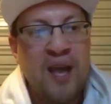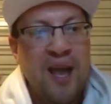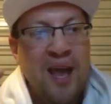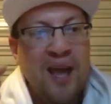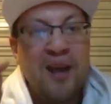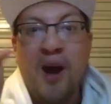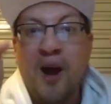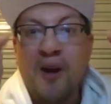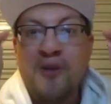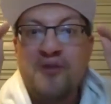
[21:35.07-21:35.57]

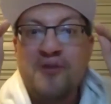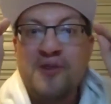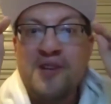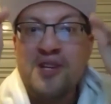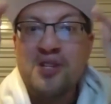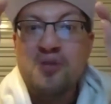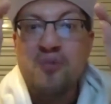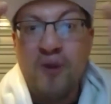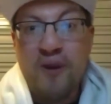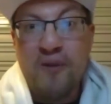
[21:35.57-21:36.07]
And under
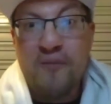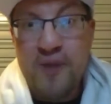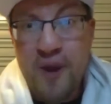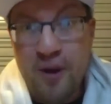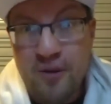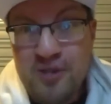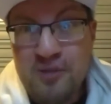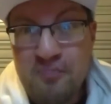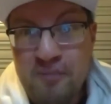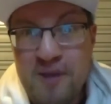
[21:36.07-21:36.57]
each one of
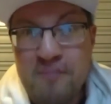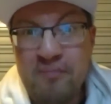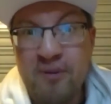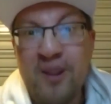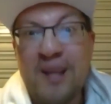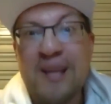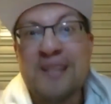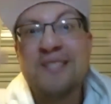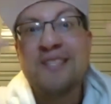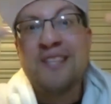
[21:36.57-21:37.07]
those
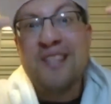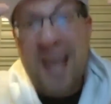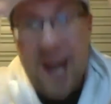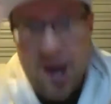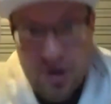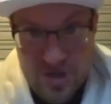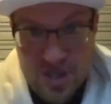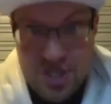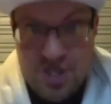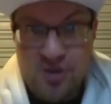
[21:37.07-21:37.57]
people is
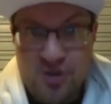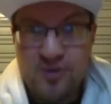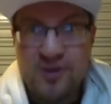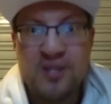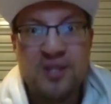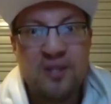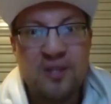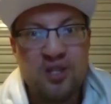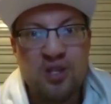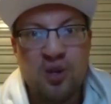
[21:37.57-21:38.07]
their
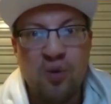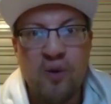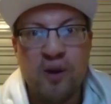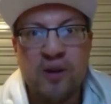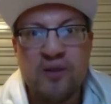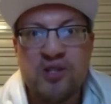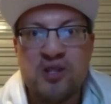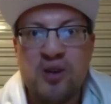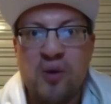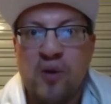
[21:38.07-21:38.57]
students, and so on
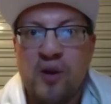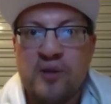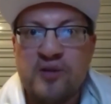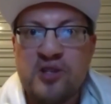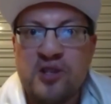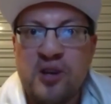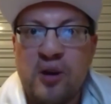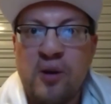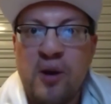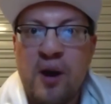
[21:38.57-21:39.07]
and so on.
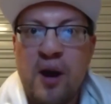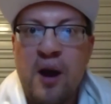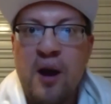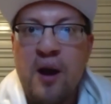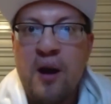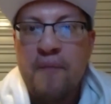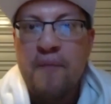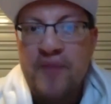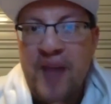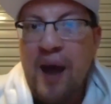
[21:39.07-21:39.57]
So
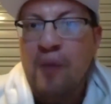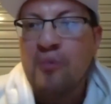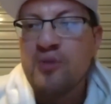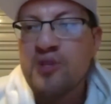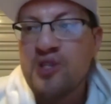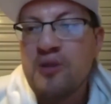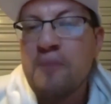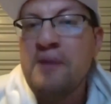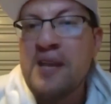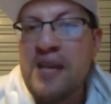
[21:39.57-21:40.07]
that
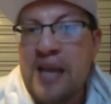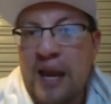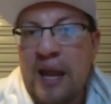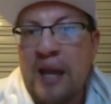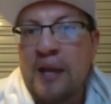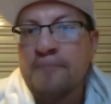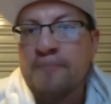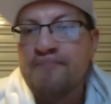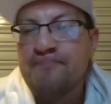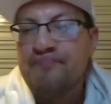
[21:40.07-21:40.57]
was the beginning.